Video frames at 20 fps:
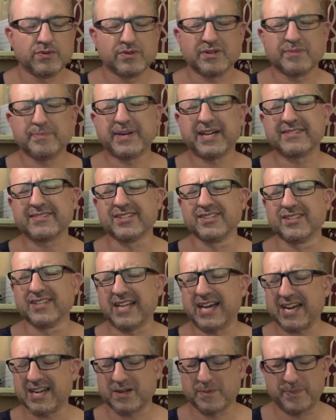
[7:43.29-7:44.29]
What about the
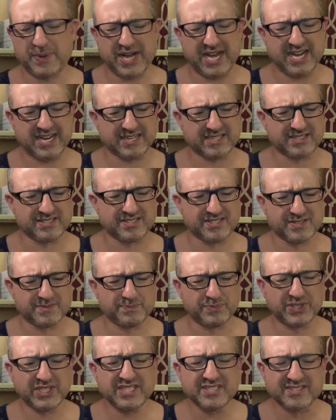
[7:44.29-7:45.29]
lockbox?
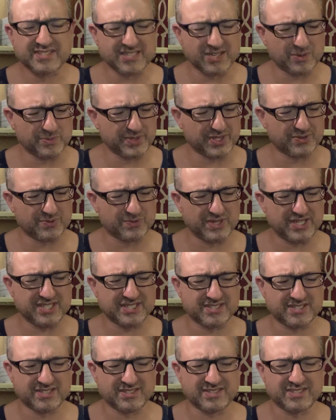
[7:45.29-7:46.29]
Please tell me the
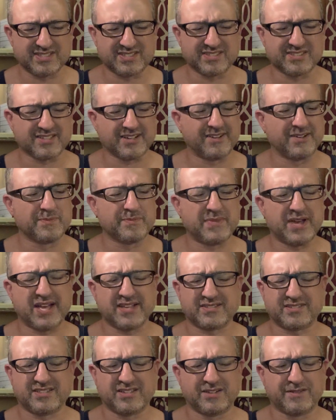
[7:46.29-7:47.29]
reason this entire
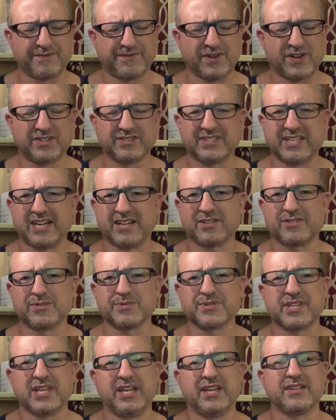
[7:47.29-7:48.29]
mess didn't fall into
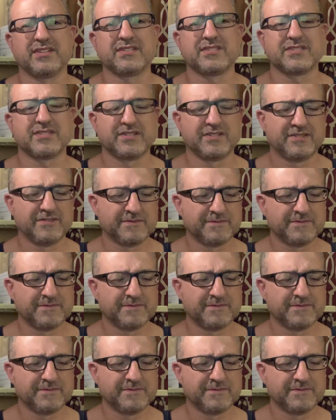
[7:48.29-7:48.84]
Echo's hands.